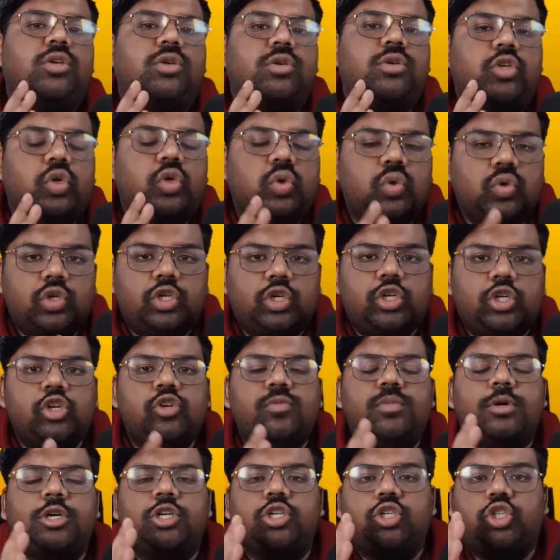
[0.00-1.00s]

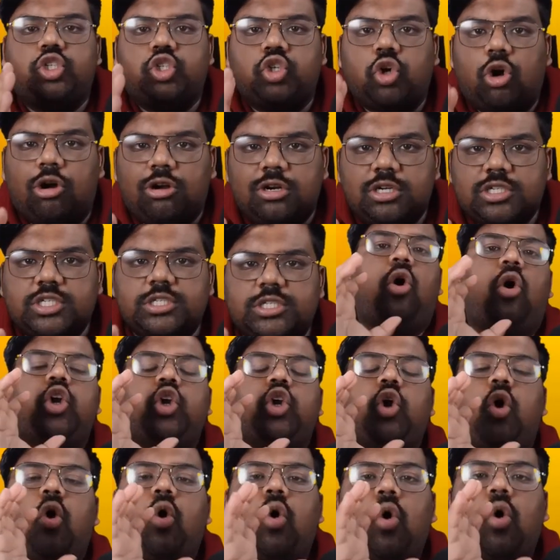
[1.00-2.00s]
YouTube shorts on
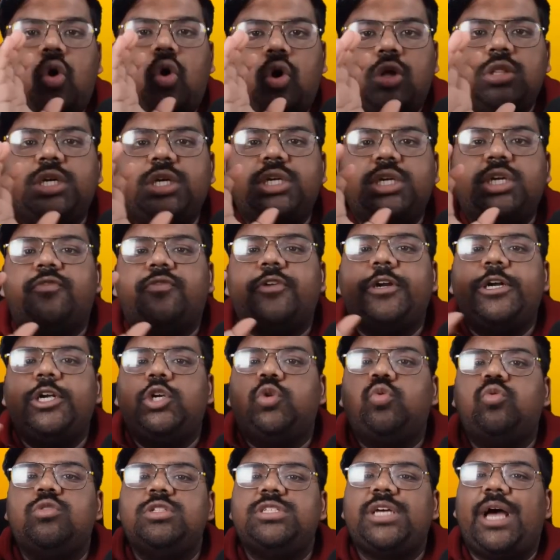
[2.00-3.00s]
all the different
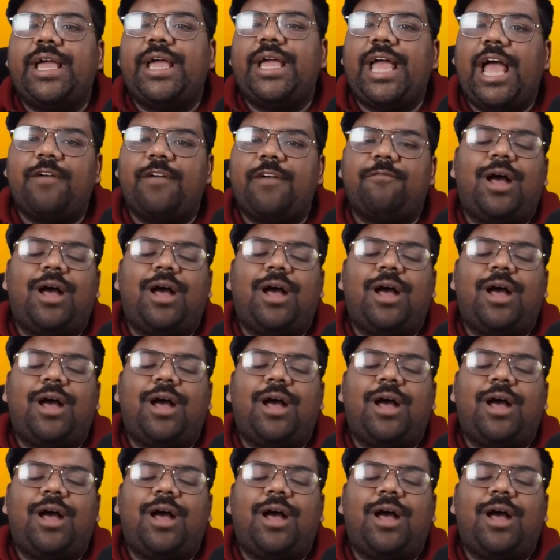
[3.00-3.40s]
tools I have.